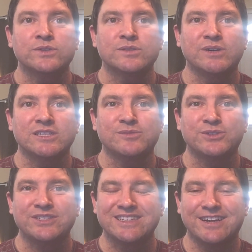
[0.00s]

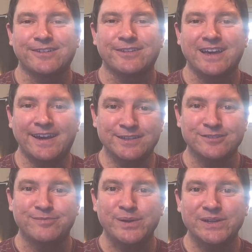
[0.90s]
responsible to color the
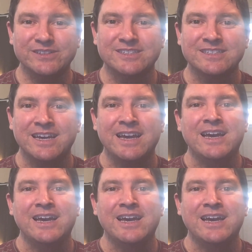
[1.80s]
eyes of birds?